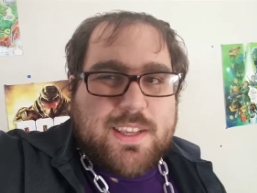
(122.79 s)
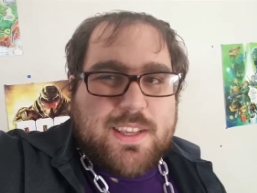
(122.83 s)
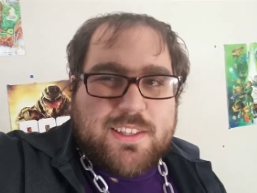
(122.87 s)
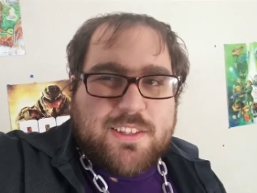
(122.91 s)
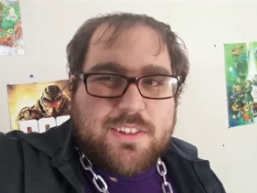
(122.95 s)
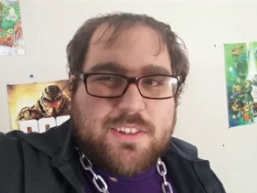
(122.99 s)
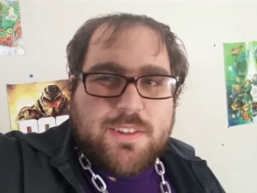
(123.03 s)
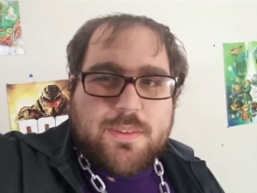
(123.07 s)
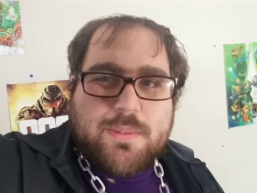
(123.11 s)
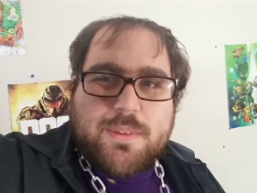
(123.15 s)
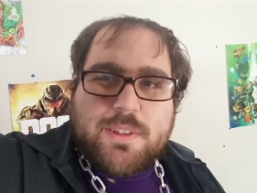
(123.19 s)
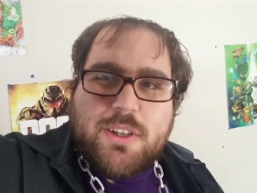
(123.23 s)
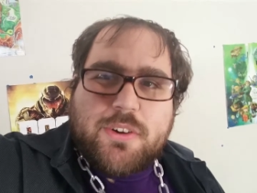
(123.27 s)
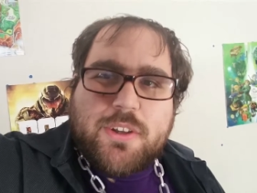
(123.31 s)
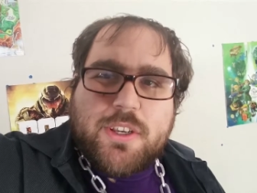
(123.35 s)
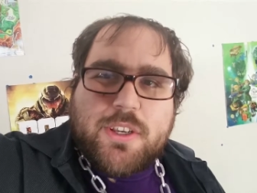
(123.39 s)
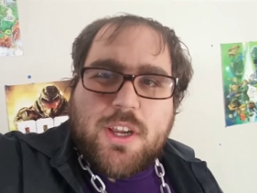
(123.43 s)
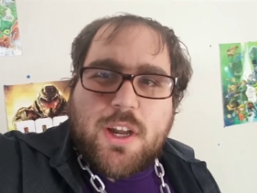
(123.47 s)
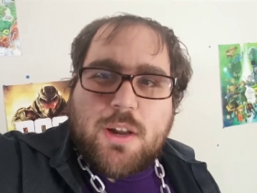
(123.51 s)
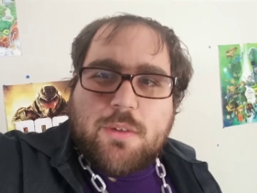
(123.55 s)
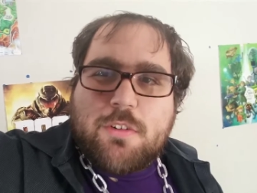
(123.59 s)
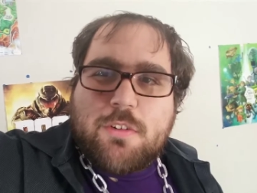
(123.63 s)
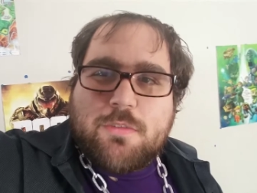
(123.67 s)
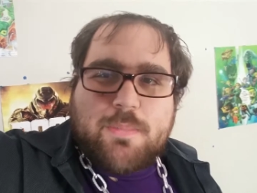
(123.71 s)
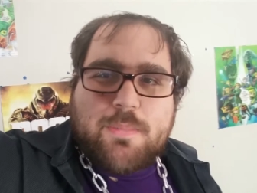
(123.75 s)
uh, there's something going
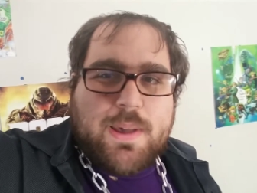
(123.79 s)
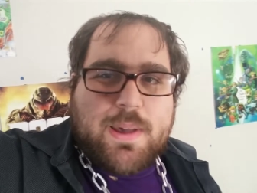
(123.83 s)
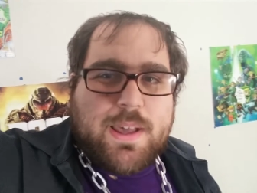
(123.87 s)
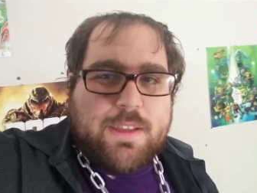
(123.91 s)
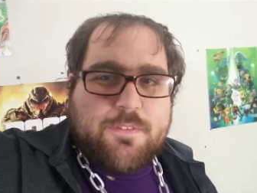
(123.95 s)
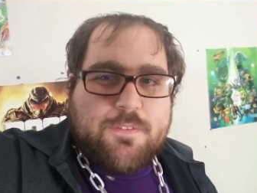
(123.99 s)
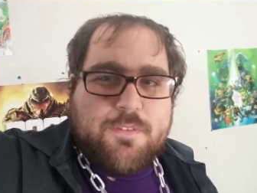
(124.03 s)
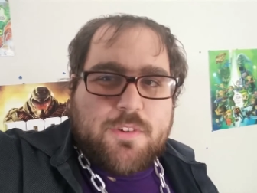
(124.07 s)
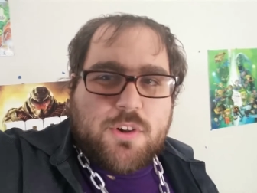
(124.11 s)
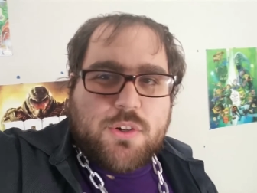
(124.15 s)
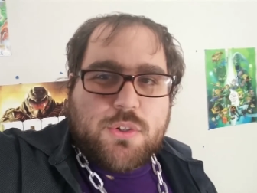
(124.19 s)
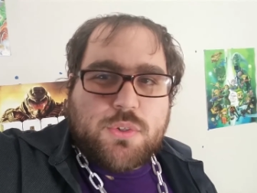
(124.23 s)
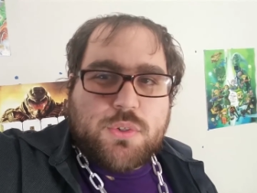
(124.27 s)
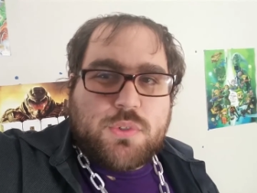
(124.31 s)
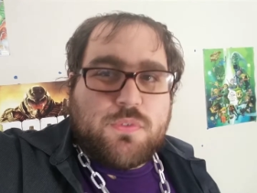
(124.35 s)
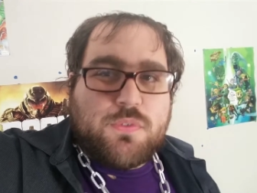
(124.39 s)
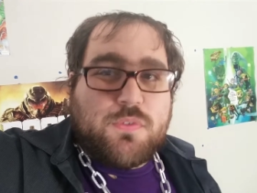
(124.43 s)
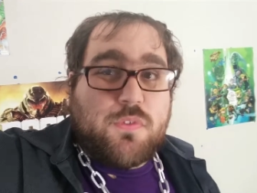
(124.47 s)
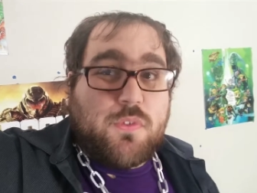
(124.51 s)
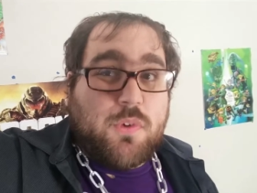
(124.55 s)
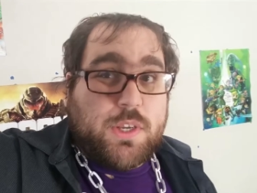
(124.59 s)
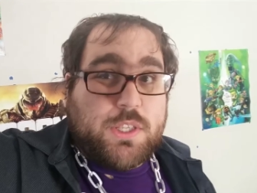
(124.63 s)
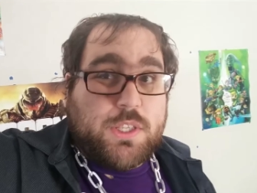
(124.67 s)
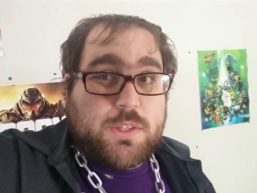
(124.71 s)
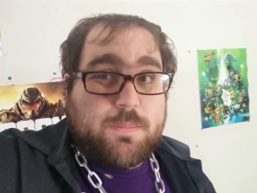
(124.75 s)
on with my phone's
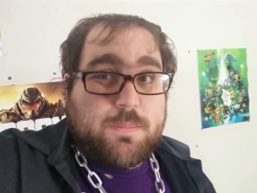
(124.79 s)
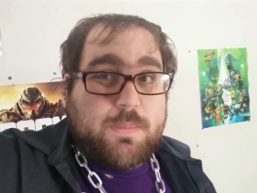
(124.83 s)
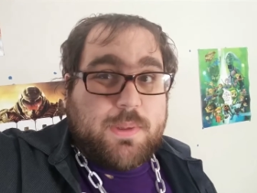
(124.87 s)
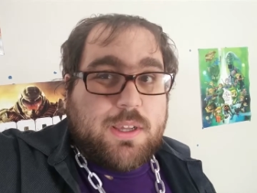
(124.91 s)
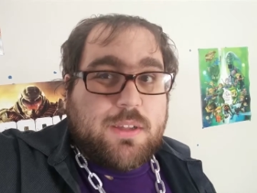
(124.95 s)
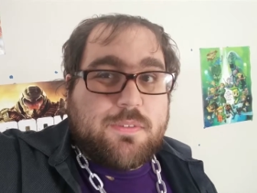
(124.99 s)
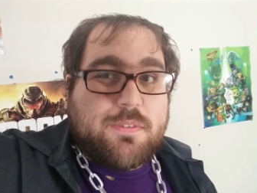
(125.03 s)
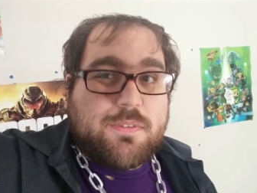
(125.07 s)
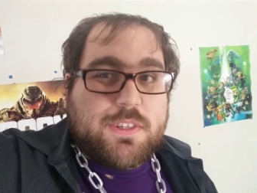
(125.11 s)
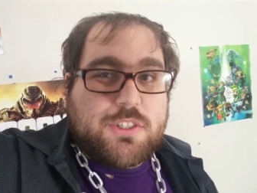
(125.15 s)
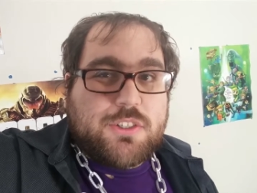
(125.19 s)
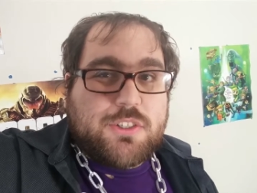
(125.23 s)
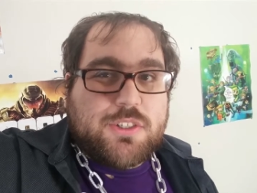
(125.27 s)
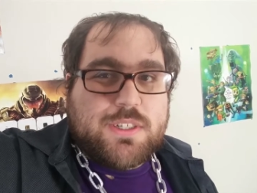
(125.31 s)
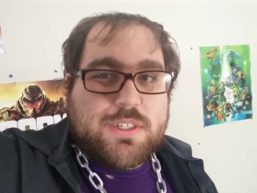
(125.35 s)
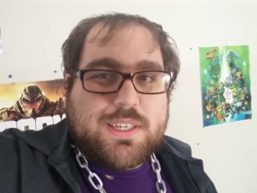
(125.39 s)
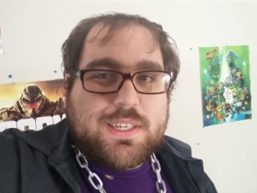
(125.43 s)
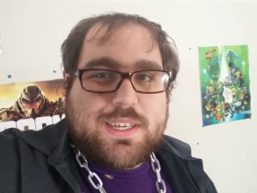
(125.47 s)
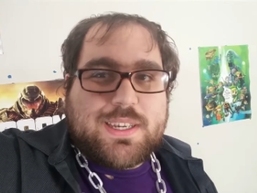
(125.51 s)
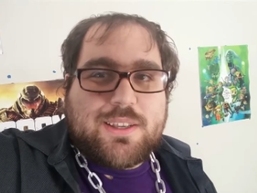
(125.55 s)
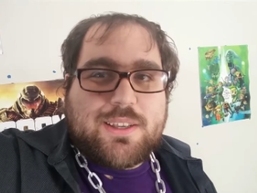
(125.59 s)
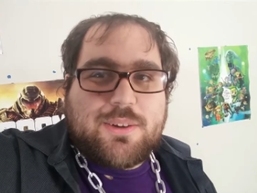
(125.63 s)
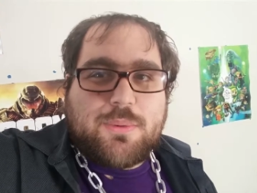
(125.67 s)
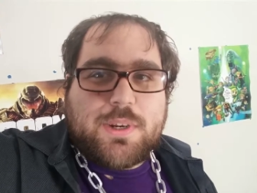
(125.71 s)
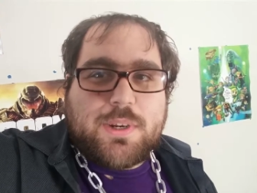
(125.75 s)
voicemail feature
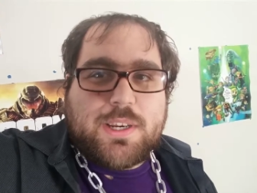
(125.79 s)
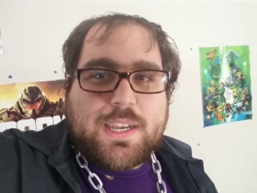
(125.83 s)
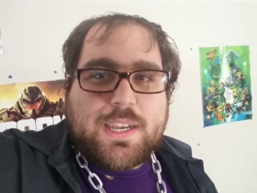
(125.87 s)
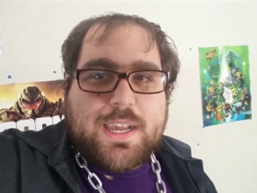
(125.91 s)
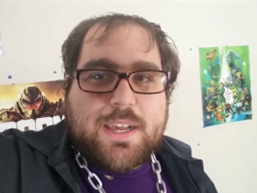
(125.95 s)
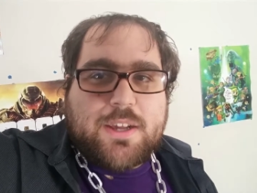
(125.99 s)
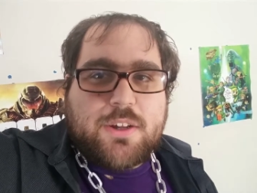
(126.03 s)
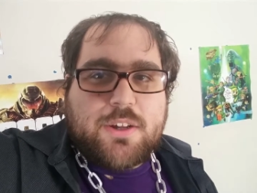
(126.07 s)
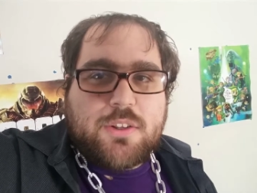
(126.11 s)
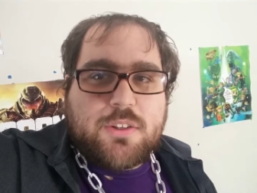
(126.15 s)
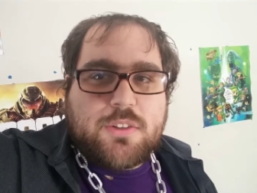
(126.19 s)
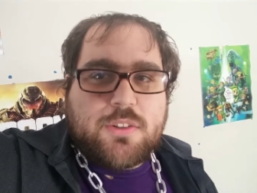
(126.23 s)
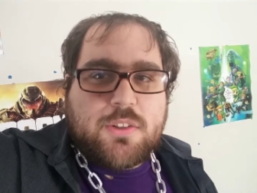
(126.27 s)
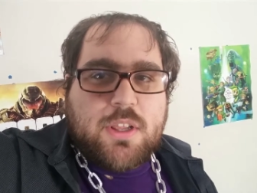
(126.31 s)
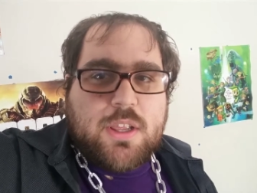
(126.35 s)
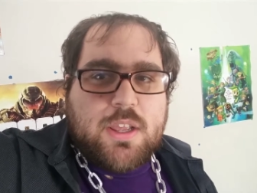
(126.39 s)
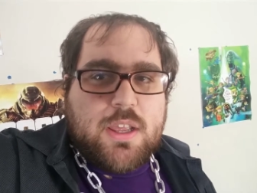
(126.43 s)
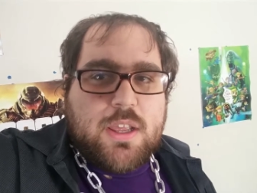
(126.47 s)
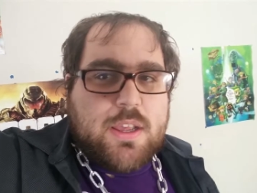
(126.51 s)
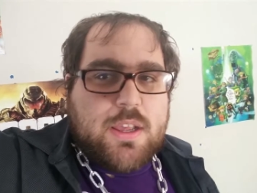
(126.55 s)
I gotta work out.